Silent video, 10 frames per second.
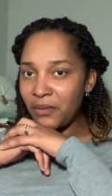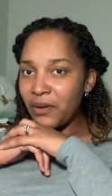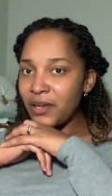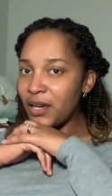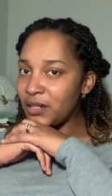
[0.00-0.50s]
Why
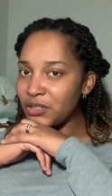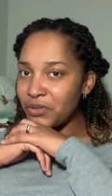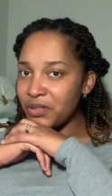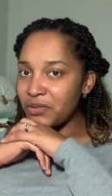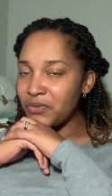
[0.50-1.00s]
you got to
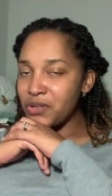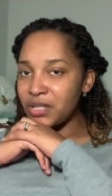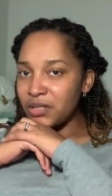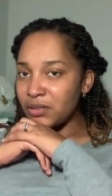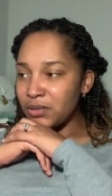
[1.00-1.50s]
join a
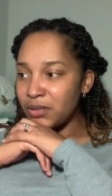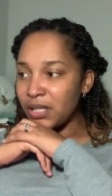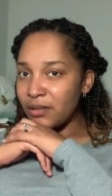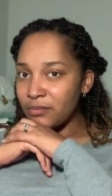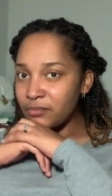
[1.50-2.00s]
sorority to do that?